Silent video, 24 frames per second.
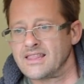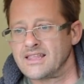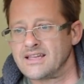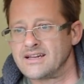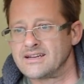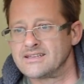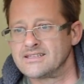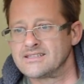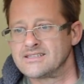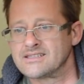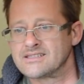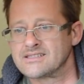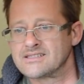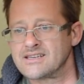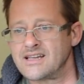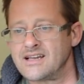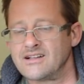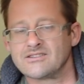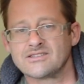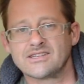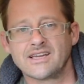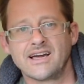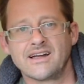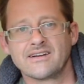need to
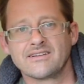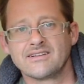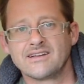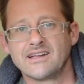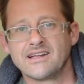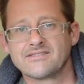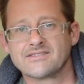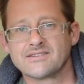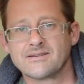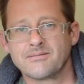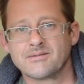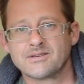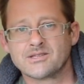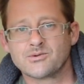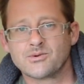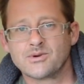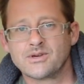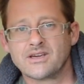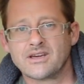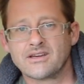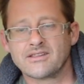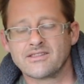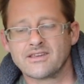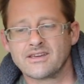settle down and have something to
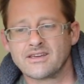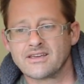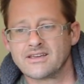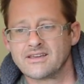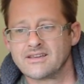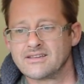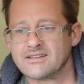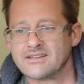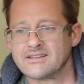eat, I think.